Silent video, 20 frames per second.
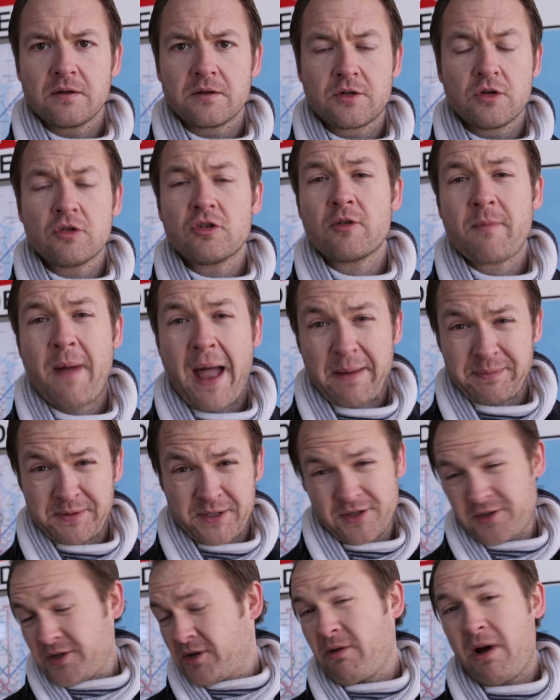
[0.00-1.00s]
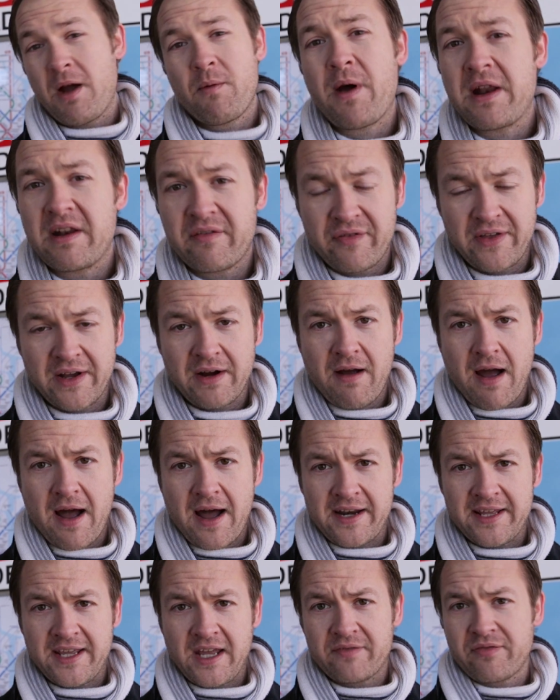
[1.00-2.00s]
Google Maps is a great way to figure out
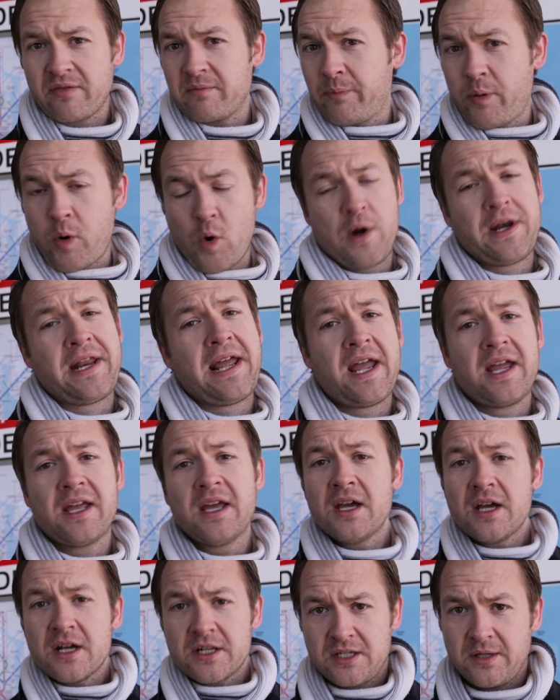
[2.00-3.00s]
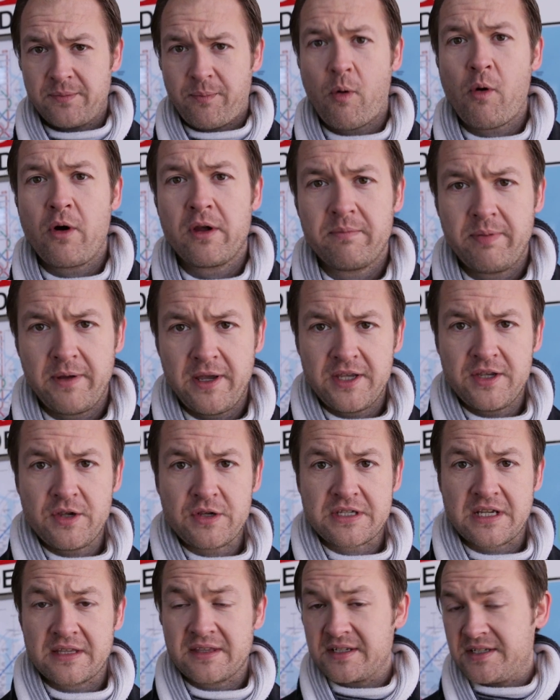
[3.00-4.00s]
how to get from point A to point B
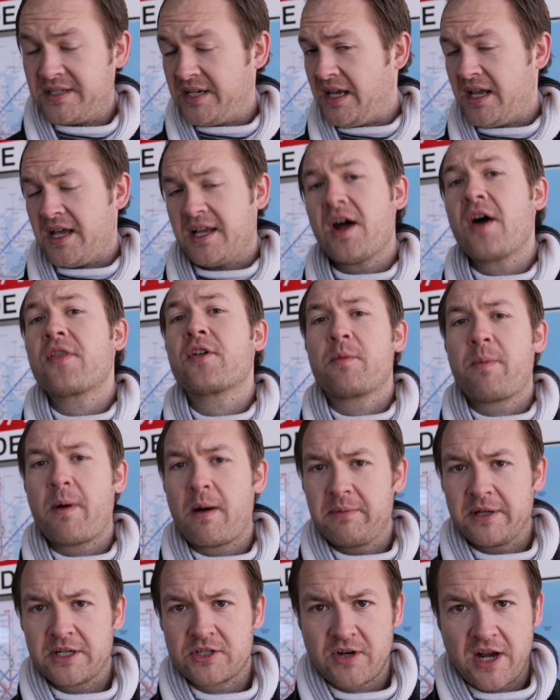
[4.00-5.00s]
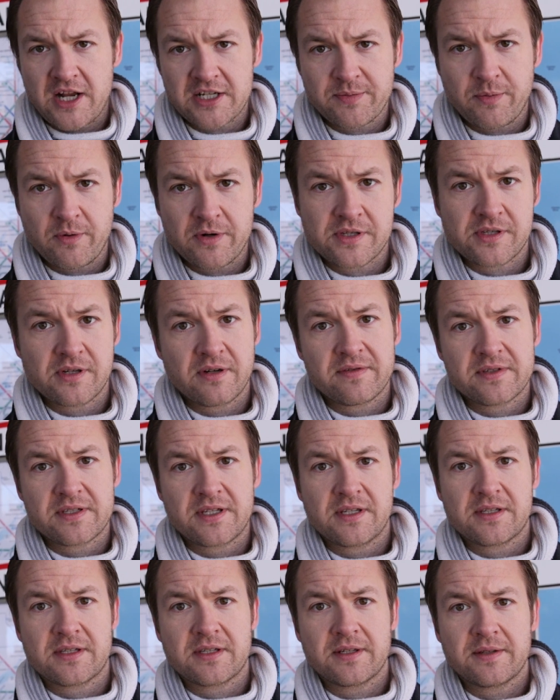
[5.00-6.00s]
using the T and other public transport
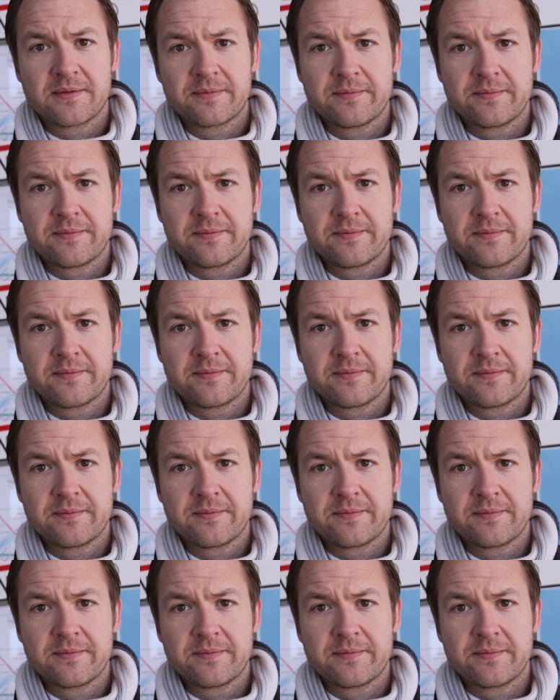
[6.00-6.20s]
services.